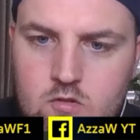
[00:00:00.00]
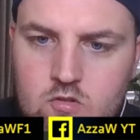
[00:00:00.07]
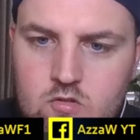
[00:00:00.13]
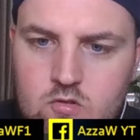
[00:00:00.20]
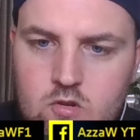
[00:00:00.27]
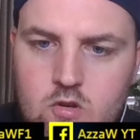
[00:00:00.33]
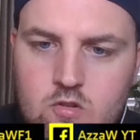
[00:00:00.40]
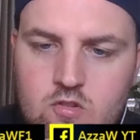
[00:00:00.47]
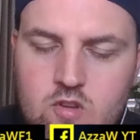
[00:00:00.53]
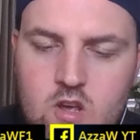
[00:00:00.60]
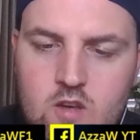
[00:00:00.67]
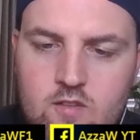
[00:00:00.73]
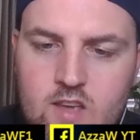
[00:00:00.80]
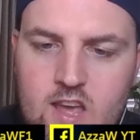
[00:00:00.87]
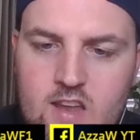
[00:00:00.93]

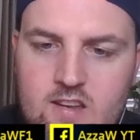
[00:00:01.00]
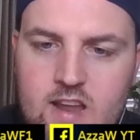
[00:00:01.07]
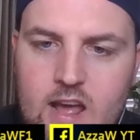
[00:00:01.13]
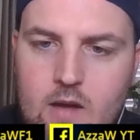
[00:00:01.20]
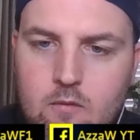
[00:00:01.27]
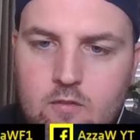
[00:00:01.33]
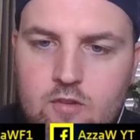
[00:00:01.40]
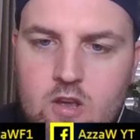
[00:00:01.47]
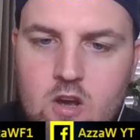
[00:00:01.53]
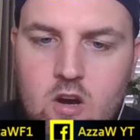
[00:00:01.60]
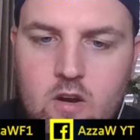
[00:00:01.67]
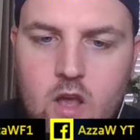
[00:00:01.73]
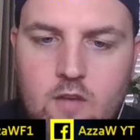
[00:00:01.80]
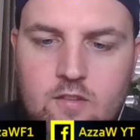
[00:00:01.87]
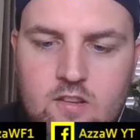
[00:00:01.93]
Conserve again down. If you
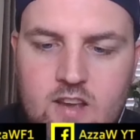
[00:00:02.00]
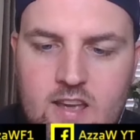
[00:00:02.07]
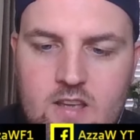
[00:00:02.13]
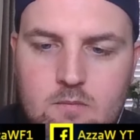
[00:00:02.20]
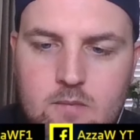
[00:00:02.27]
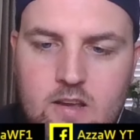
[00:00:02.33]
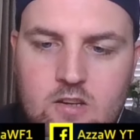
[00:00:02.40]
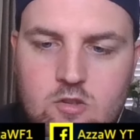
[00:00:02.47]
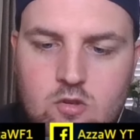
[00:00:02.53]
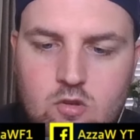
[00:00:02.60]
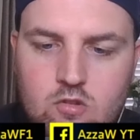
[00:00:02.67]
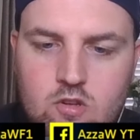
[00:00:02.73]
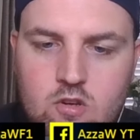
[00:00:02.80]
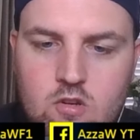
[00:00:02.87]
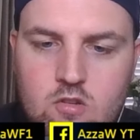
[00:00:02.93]
can't overtake, make sure
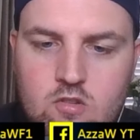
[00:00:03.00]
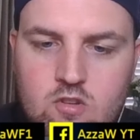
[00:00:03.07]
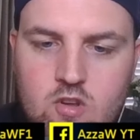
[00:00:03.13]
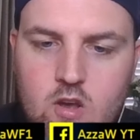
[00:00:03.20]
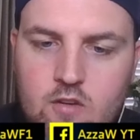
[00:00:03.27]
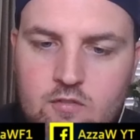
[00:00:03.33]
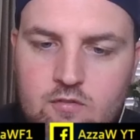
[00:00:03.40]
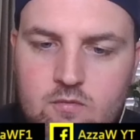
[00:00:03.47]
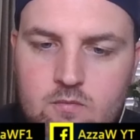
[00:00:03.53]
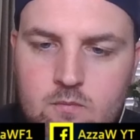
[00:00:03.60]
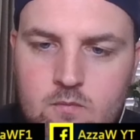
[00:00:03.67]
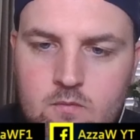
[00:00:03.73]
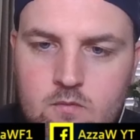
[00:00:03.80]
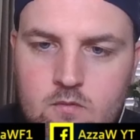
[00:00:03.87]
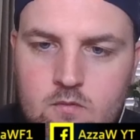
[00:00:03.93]
to conserve.
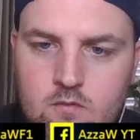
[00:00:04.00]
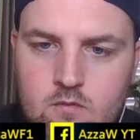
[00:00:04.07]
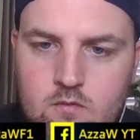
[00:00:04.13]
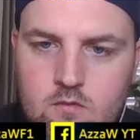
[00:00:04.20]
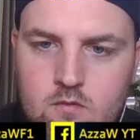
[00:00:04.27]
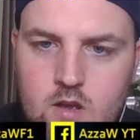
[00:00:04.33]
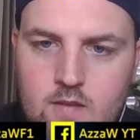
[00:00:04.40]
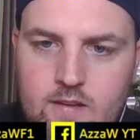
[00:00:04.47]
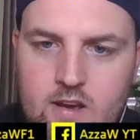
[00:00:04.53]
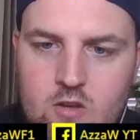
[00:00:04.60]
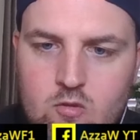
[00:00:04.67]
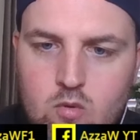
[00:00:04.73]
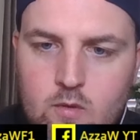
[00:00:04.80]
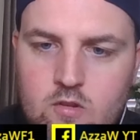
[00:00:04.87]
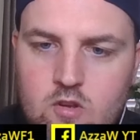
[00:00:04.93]
And that
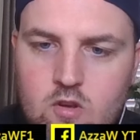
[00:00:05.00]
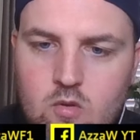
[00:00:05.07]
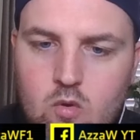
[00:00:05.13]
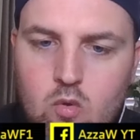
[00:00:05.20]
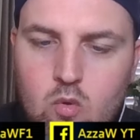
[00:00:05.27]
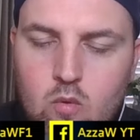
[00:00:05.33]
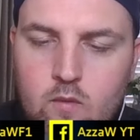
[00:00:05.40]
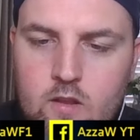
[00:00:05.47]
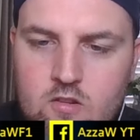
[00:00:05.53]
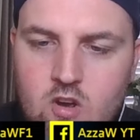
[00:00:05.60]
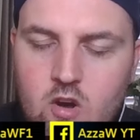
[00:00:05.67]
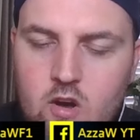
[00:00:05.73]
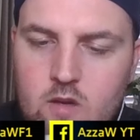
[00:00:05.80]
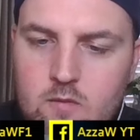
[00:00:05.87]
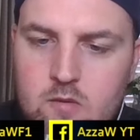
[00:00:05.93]
is what we do all the
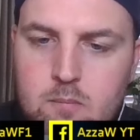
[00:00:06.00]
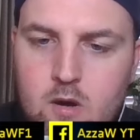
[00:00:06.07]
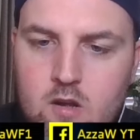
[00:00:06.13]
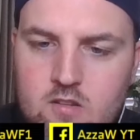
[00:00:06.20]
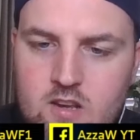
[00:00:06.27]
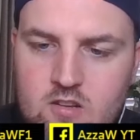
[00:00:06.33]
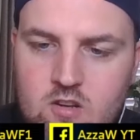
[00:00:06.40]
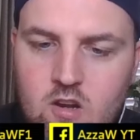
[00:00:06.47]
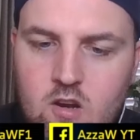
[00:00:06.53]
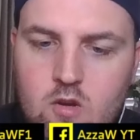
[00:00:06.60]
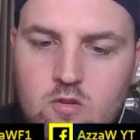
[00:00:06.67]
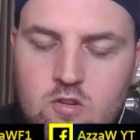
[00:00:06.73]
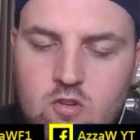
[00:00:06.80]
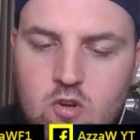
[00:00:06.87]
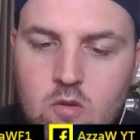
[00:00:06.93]
time as Bottas
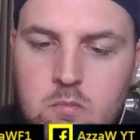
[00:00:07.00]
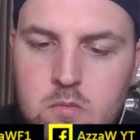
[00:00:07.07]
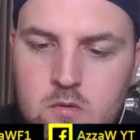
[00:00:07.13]
closes up.